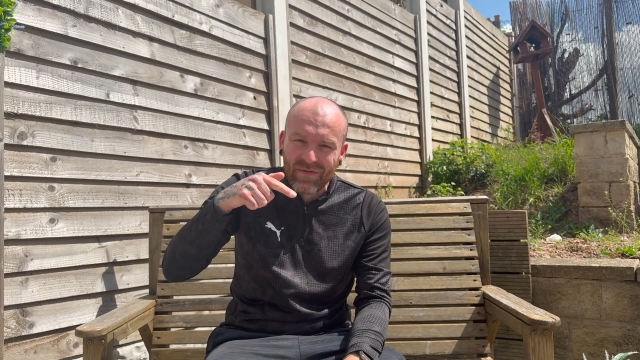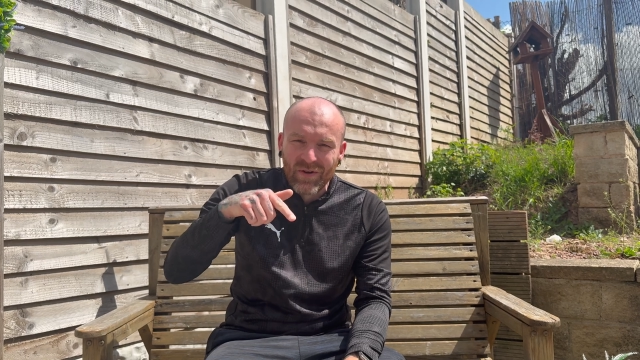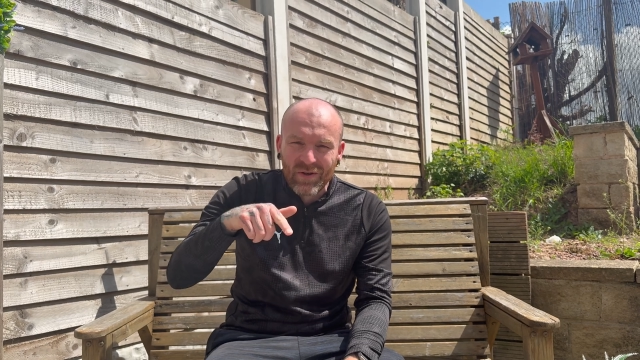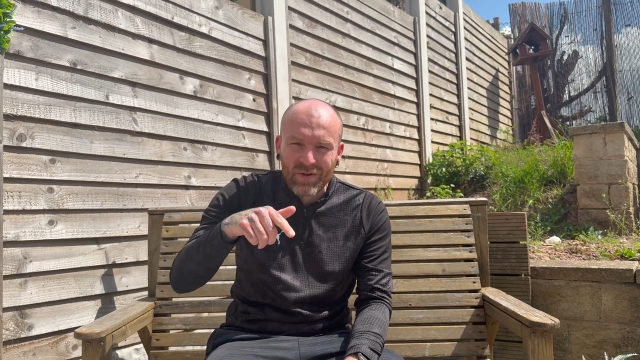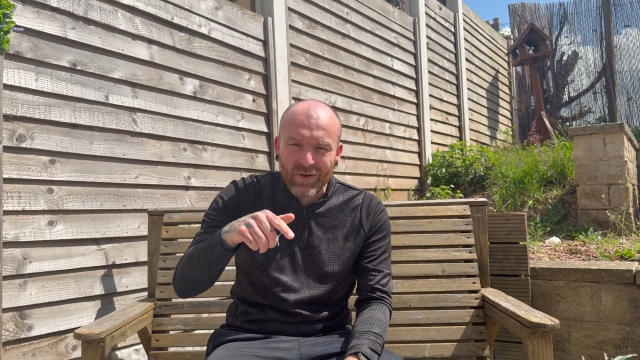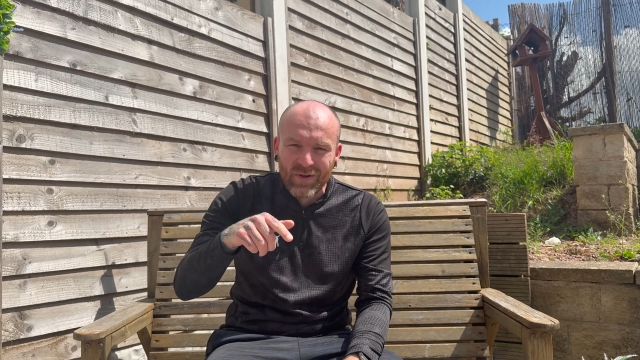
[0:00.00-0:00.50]

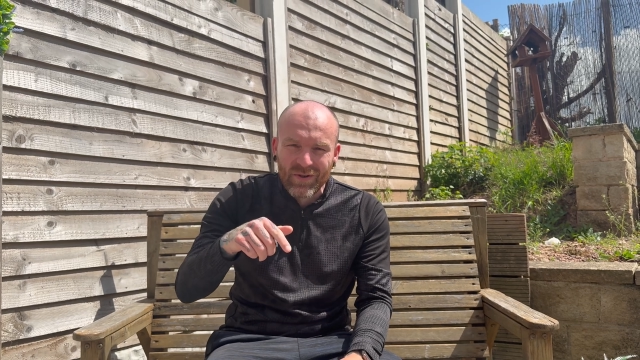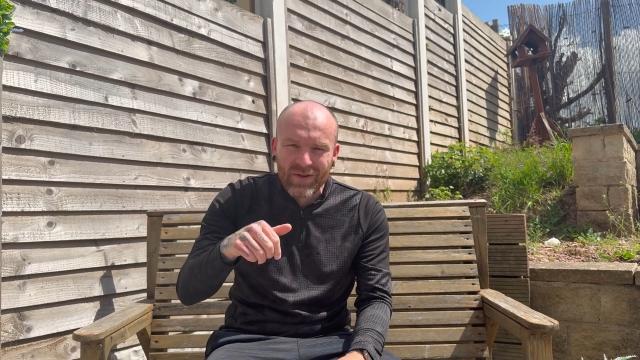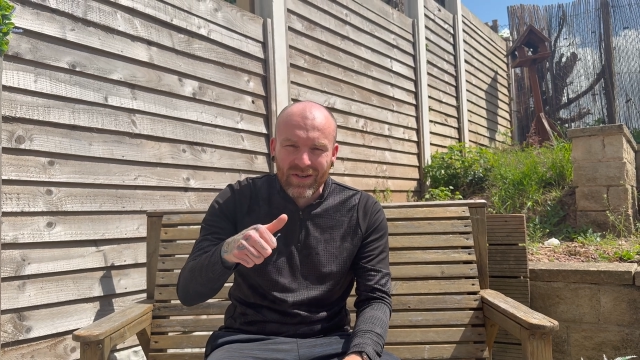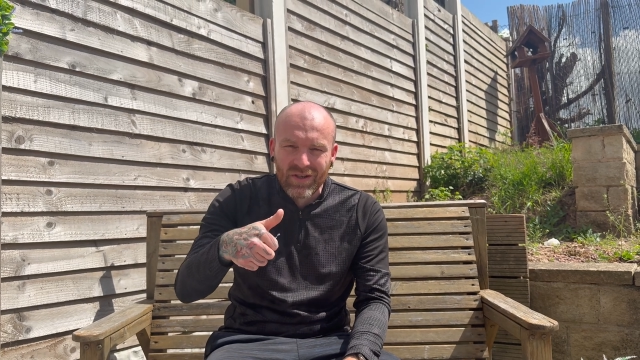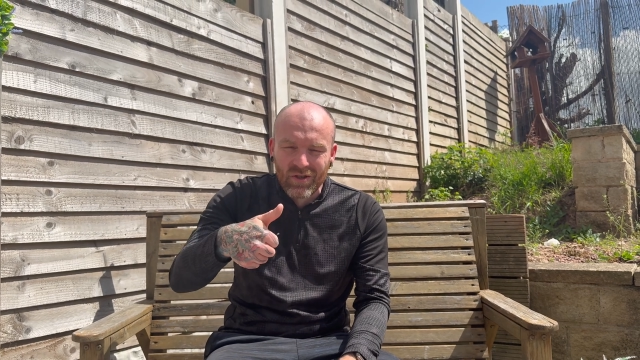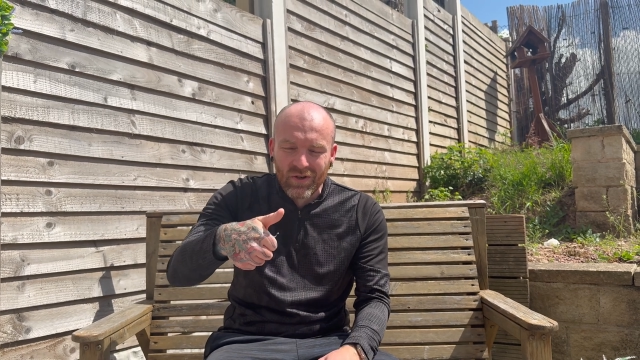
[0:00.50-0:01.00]
your toes
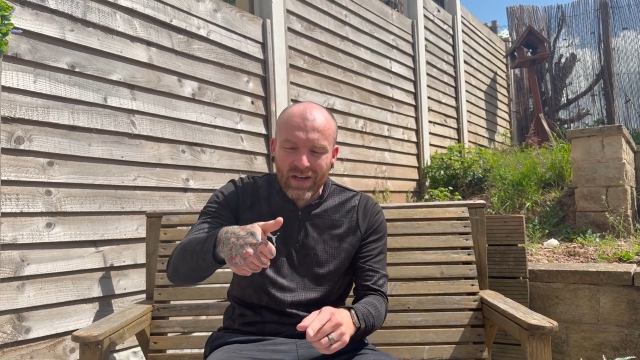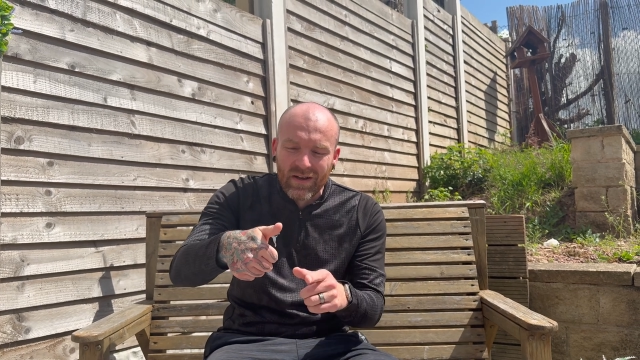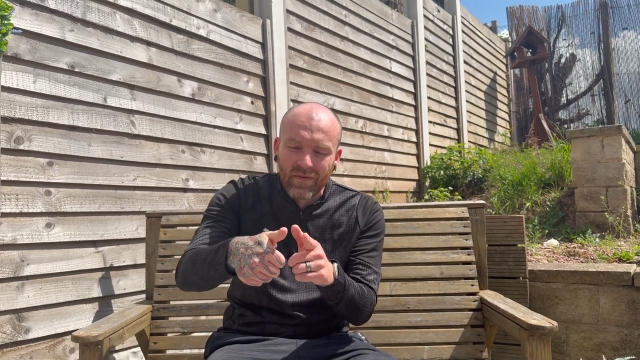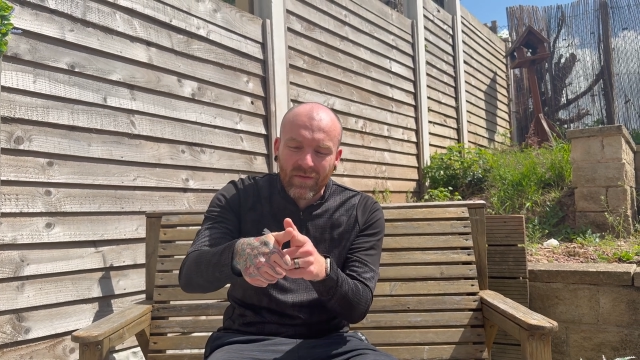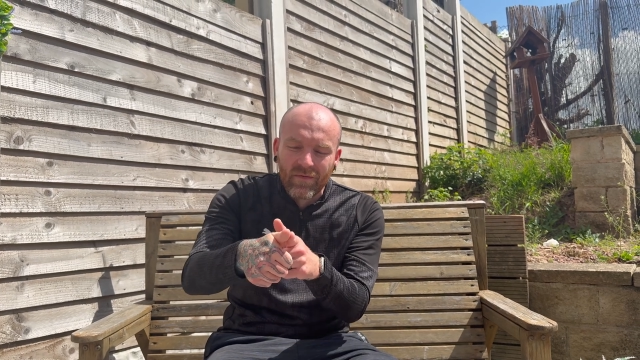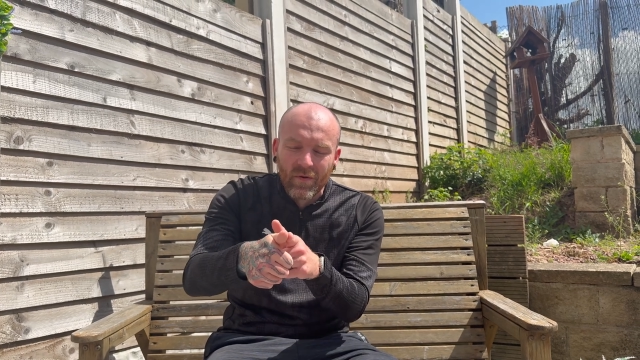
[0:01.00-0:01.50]
you should have
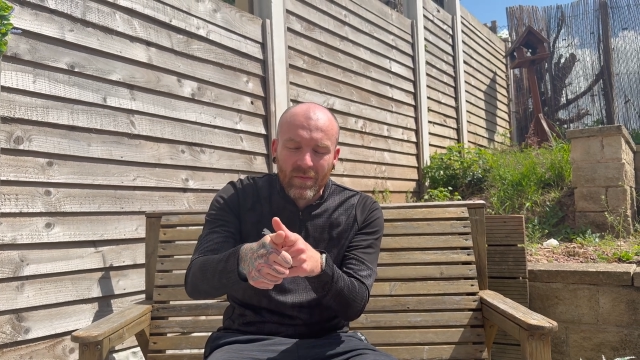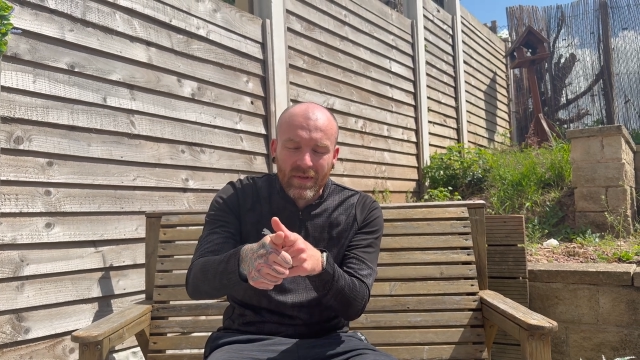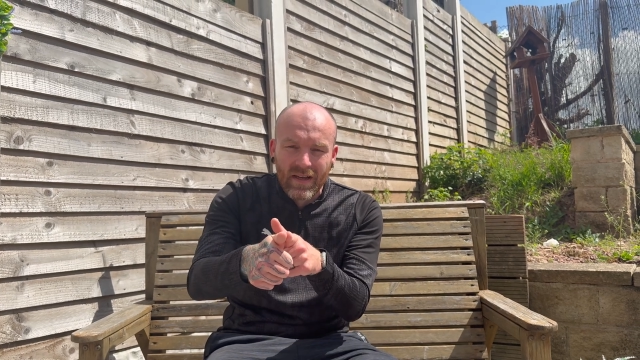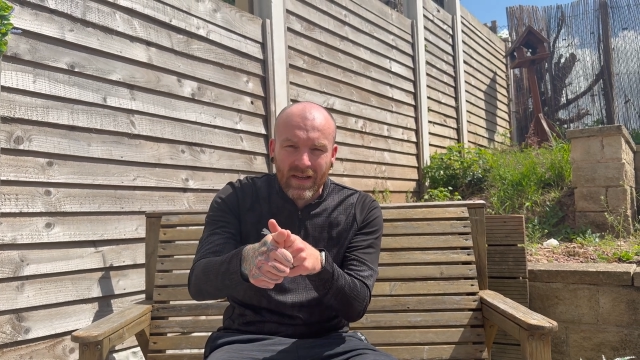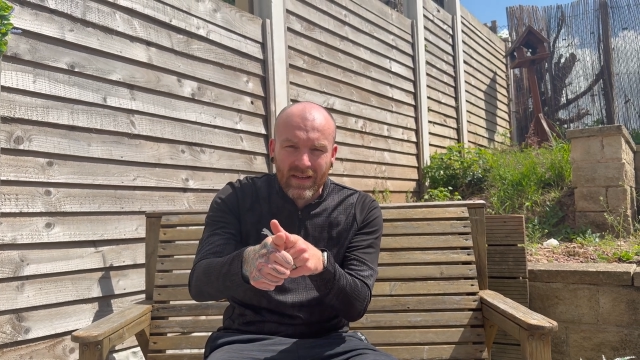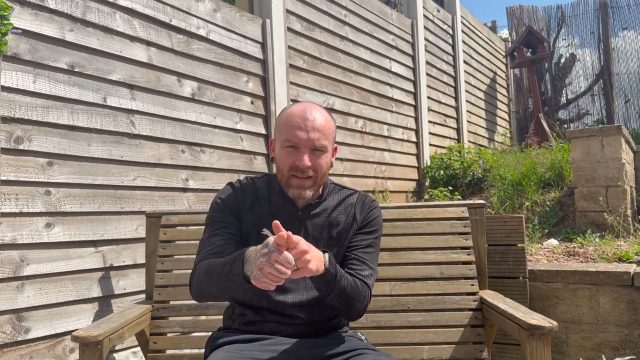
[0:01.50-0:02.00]
a thumb
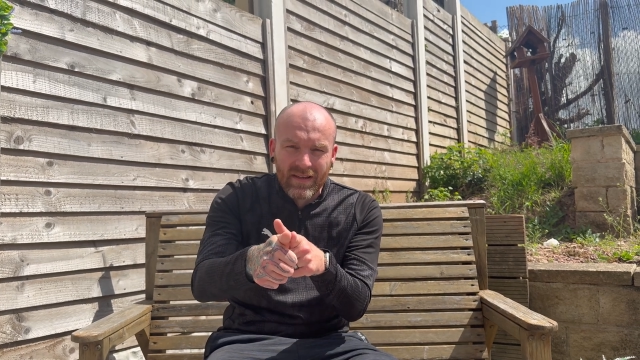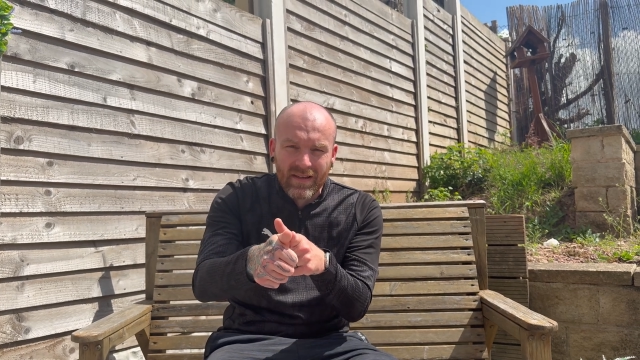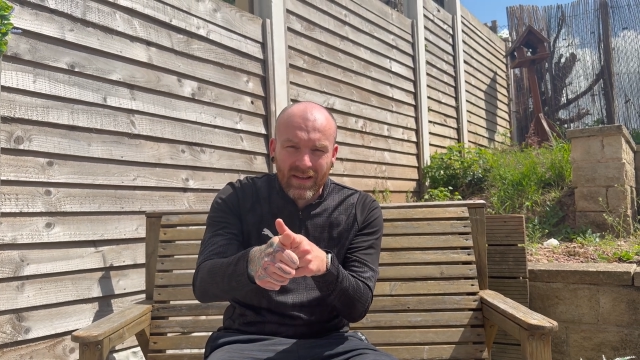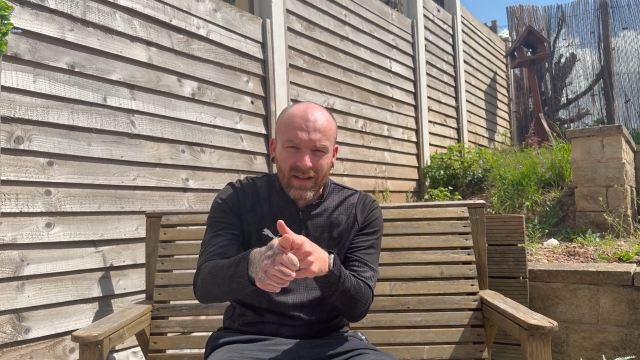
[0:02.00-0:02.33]
size